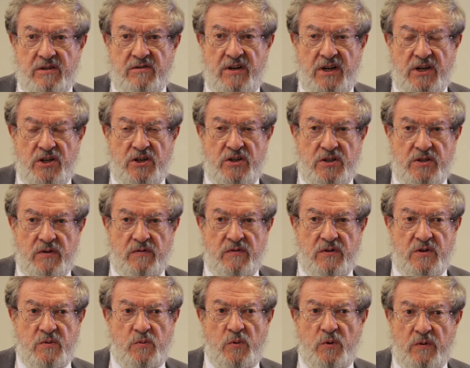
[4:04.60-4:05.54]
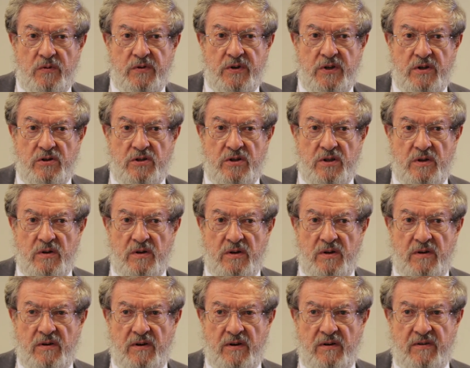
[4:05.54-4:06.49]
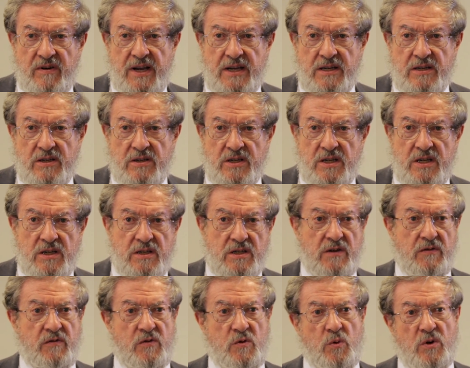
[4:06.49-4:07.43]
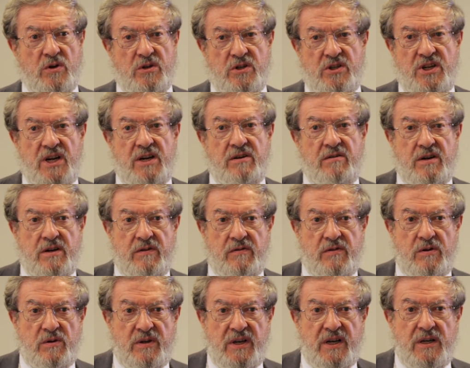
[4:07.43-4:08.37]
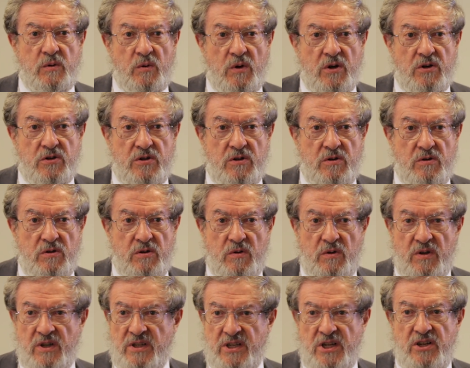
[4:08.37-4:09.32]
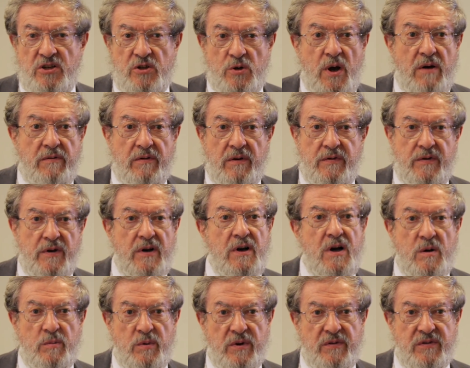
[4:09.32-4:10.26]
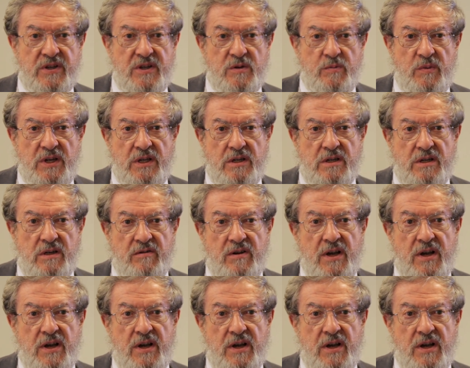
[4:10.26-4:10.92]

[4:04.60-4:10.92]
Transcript: attractions of the small fusion reactors is if you want to generate a few gigawatts, you essentially have a farm of these miniature